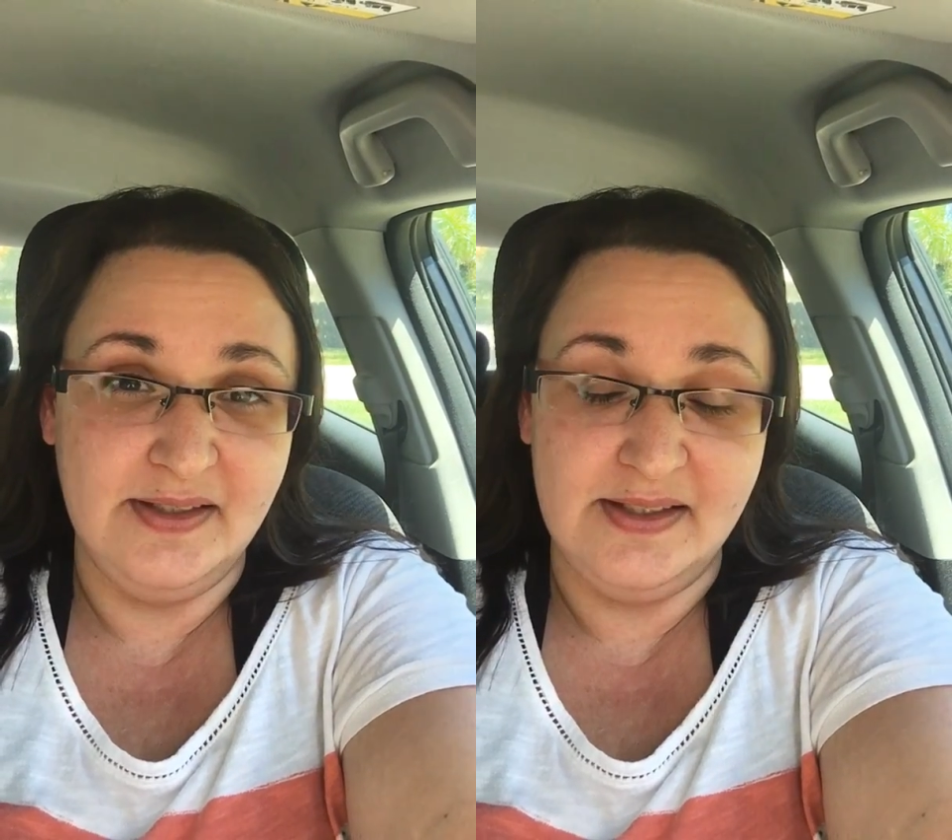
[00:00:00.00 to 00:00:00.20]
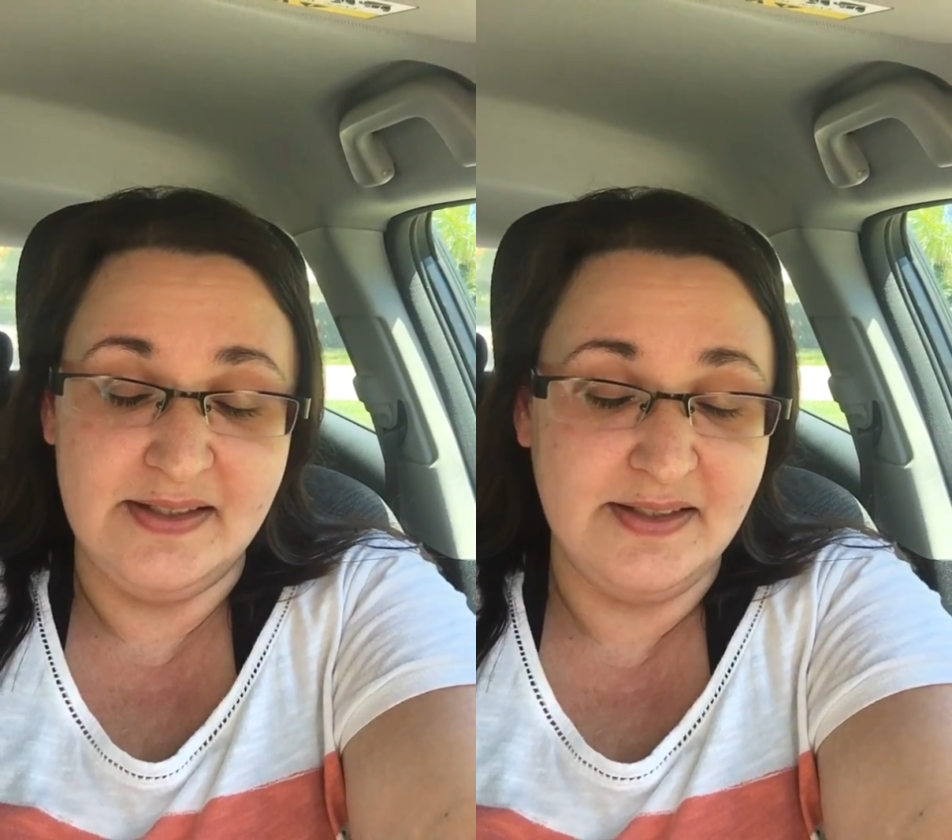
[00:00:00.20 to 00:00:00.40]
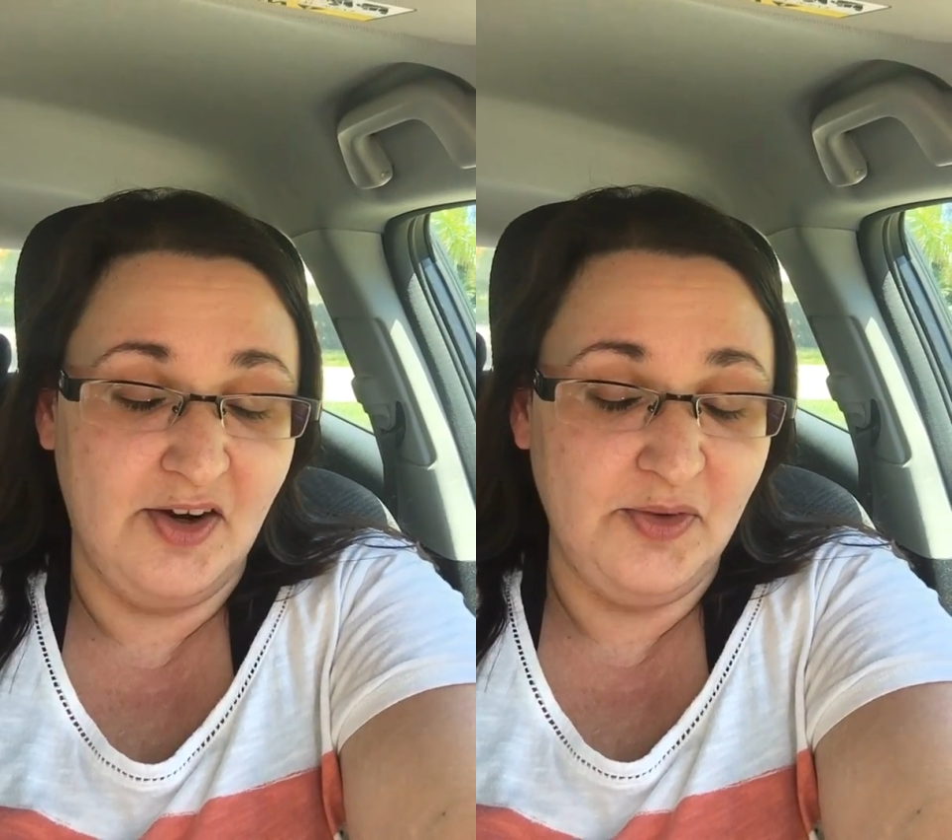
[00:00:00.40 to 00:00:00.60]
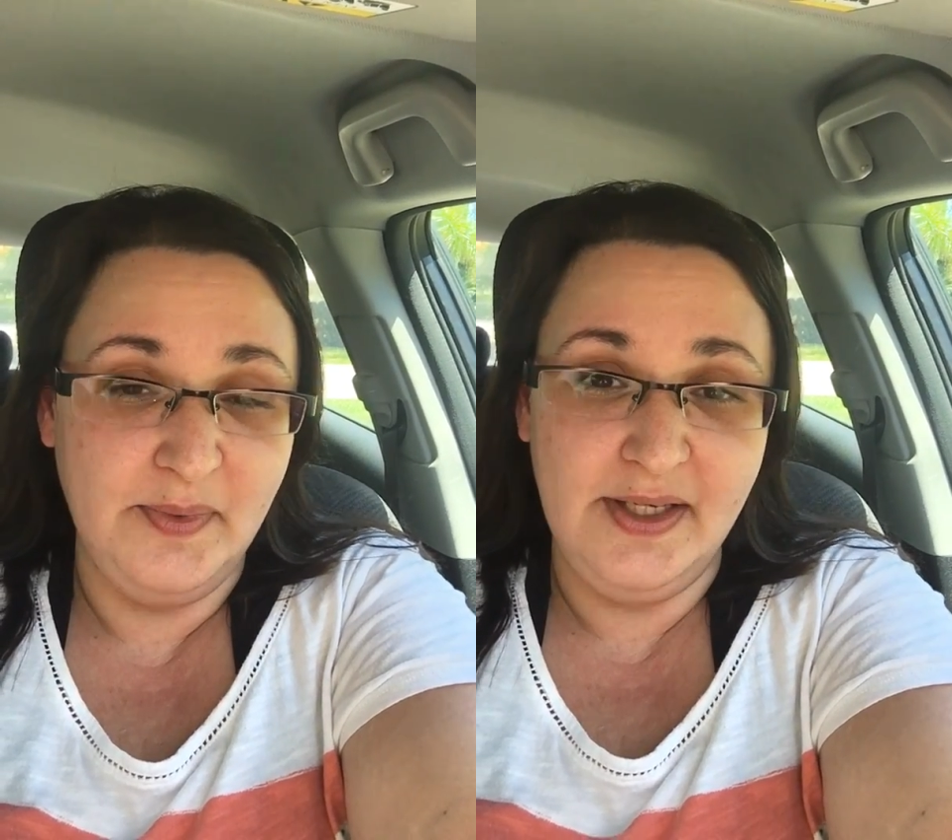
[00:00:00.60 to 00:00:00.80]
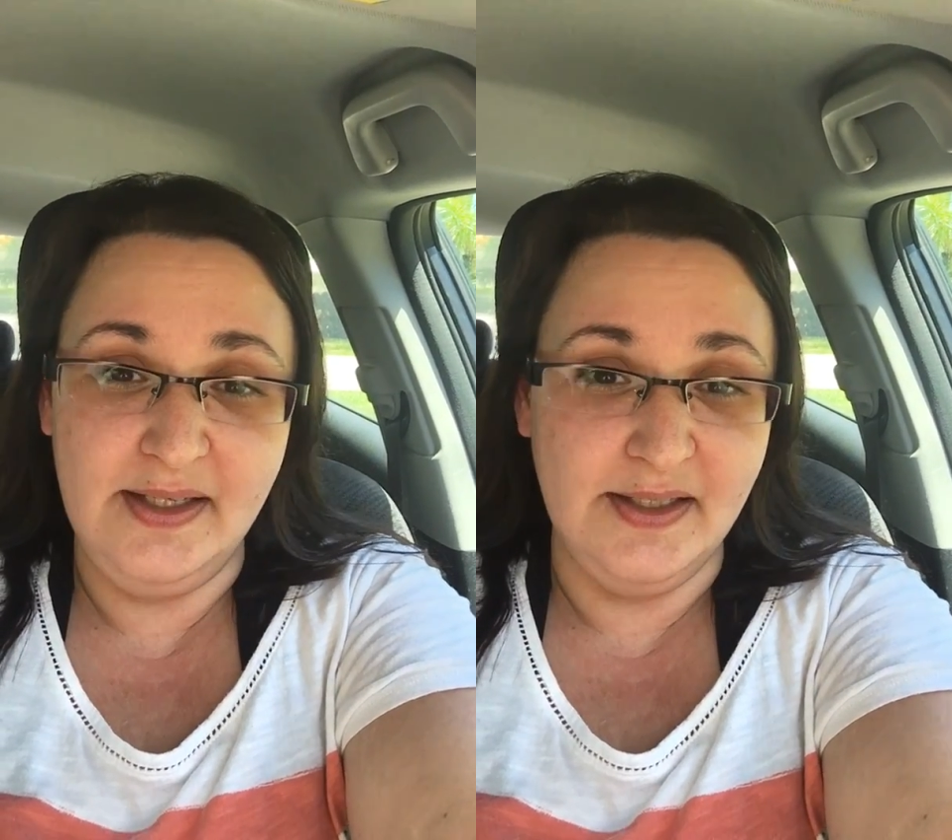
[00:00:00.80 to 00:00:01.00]
This
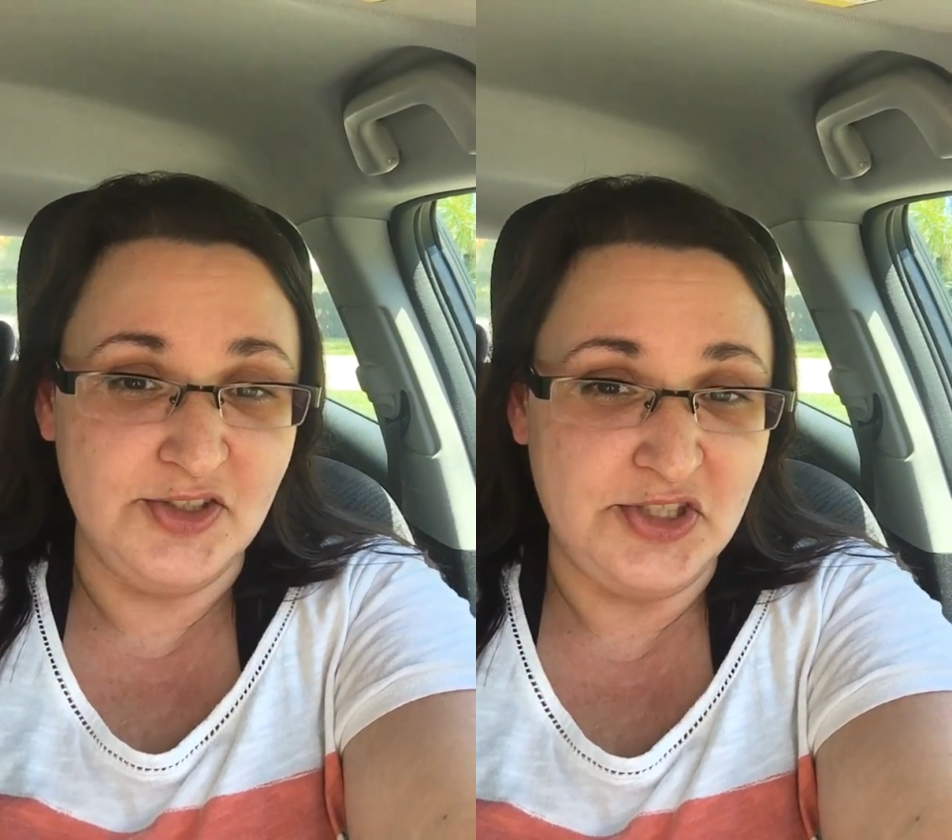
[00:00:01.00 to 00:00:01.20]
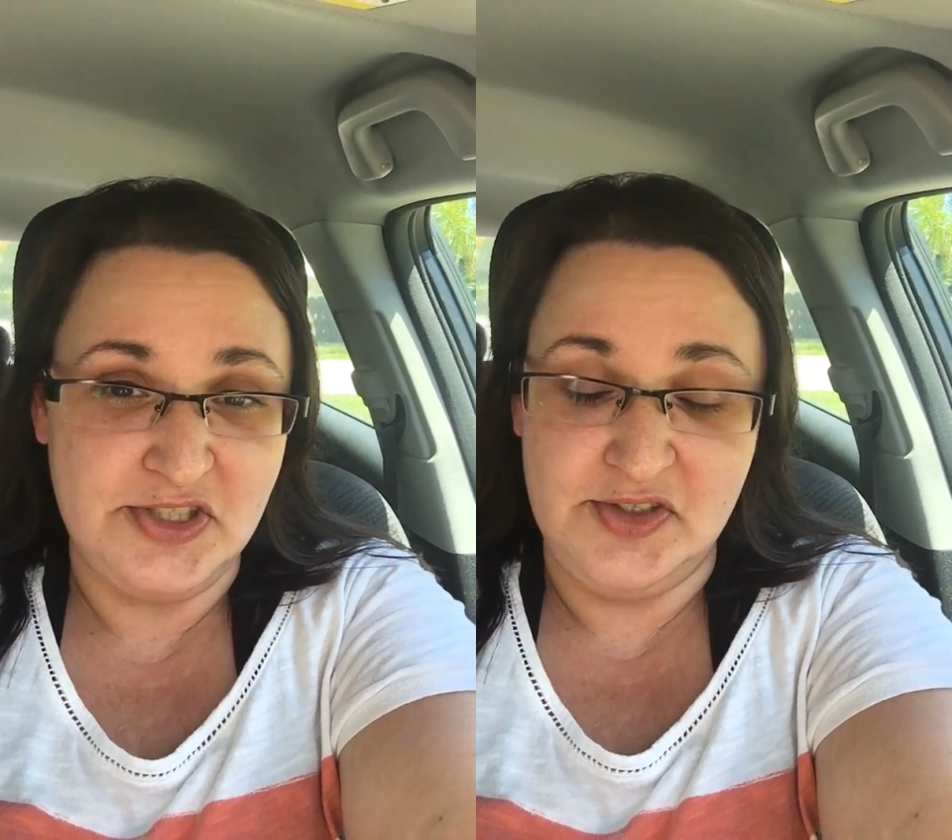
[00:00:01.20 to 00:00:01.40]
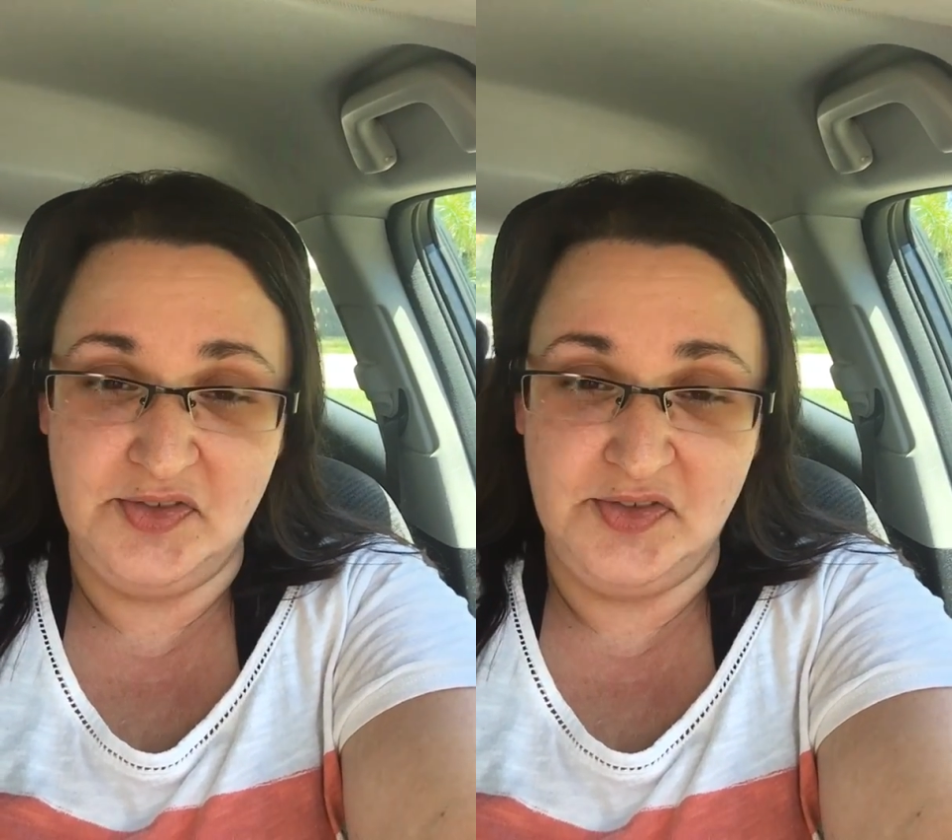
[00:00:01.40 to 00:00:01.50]
government is just